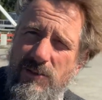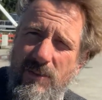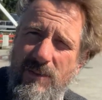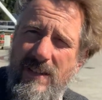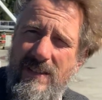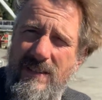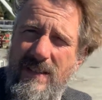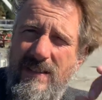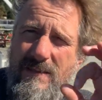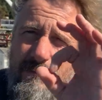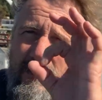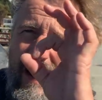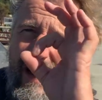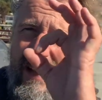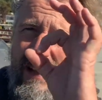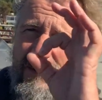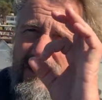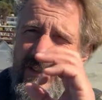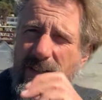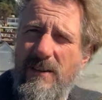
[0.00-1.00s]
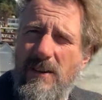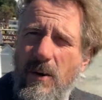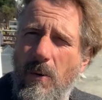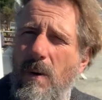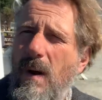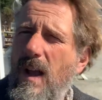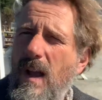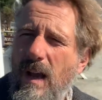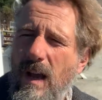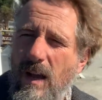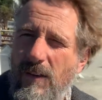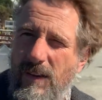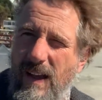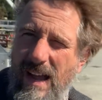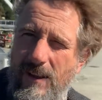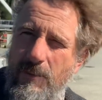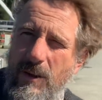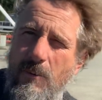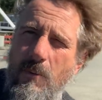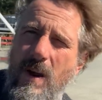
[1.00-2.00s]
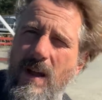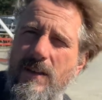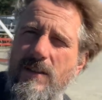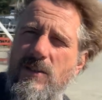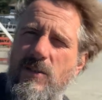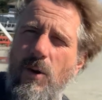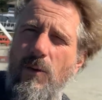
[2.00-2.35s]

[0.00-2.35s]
So this is mile zero of Highway 1.